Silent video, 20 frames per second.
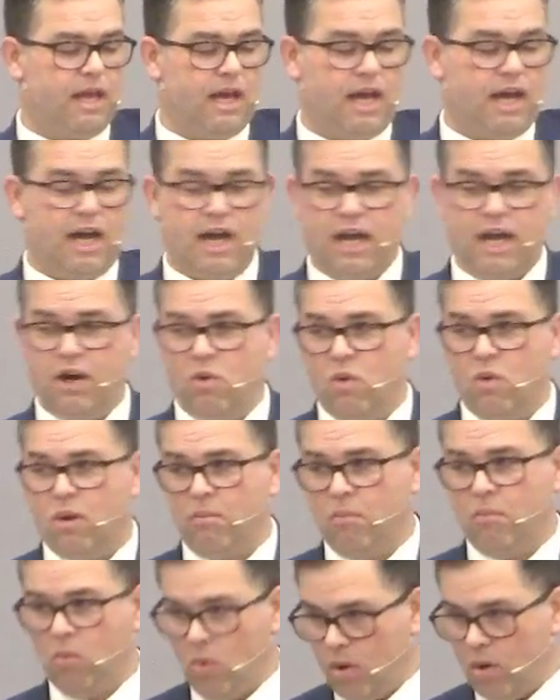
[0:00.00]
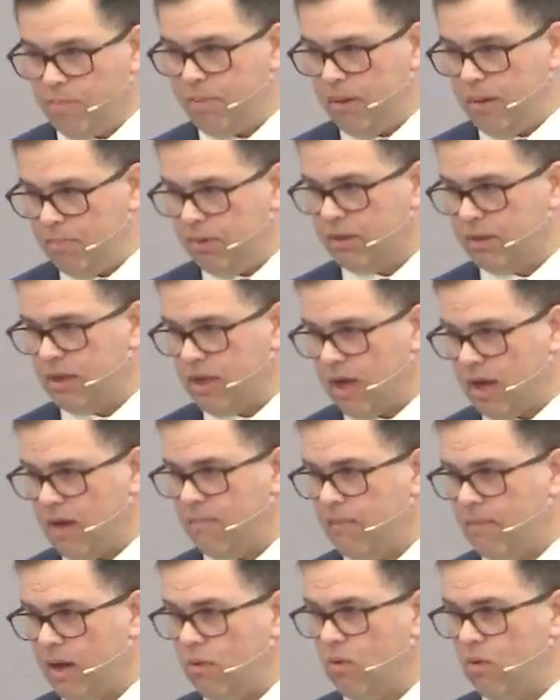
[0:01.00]
I don't want more people to
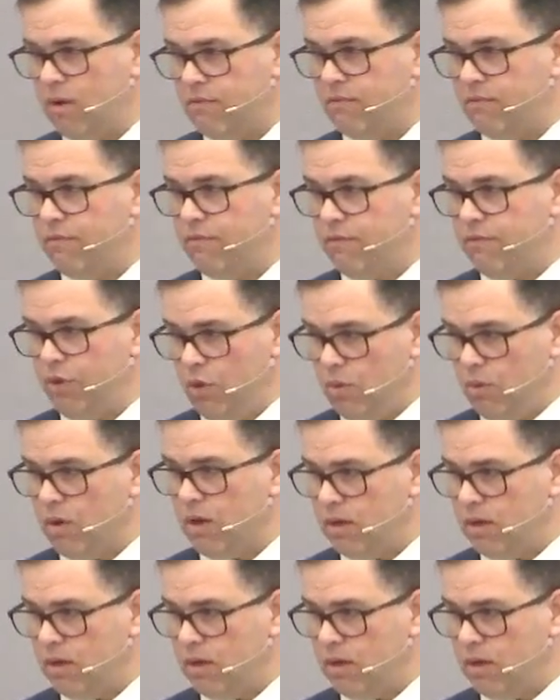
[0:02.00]
come. I want fewer.